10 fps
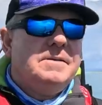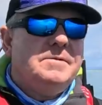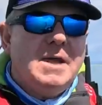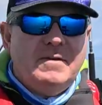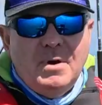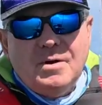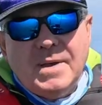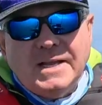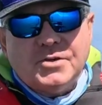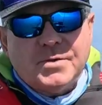If you have one
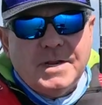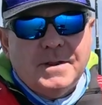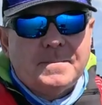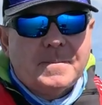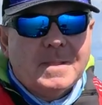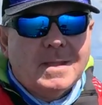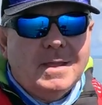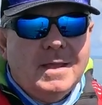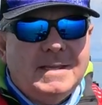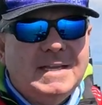battery,
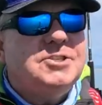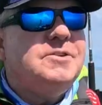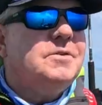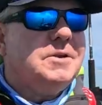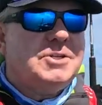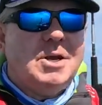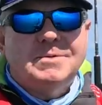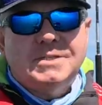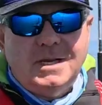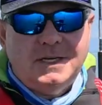yes, you've got a
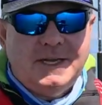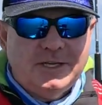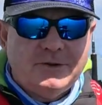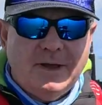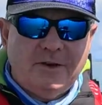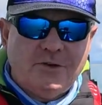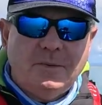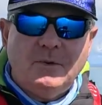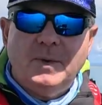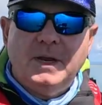jump starter to get you out of
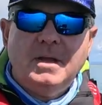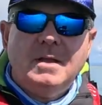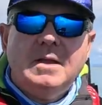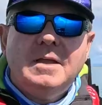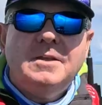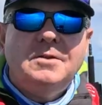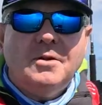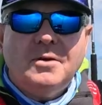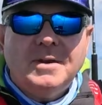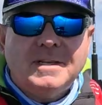trouble, but you're
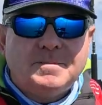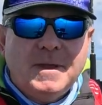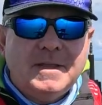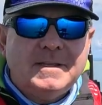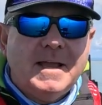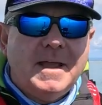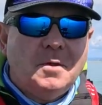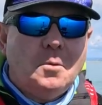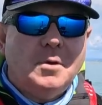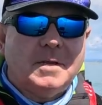not going to spend that day in
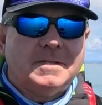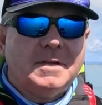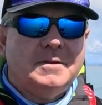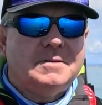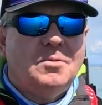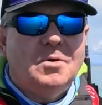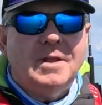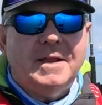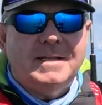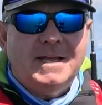the water. So it's more
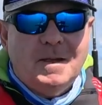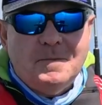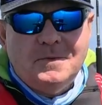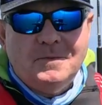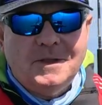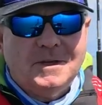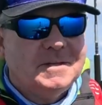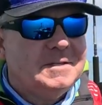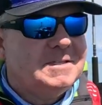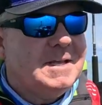likely to happen when you're
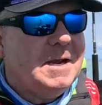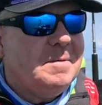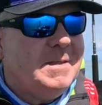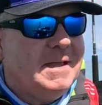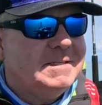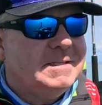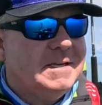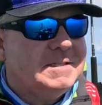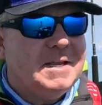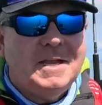going to start up
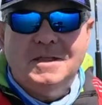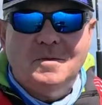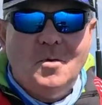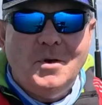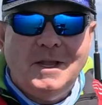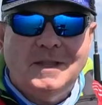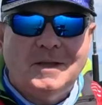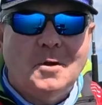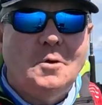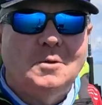that ski in the morning in
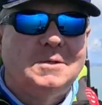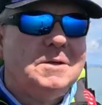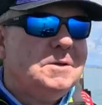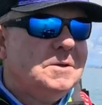the cold,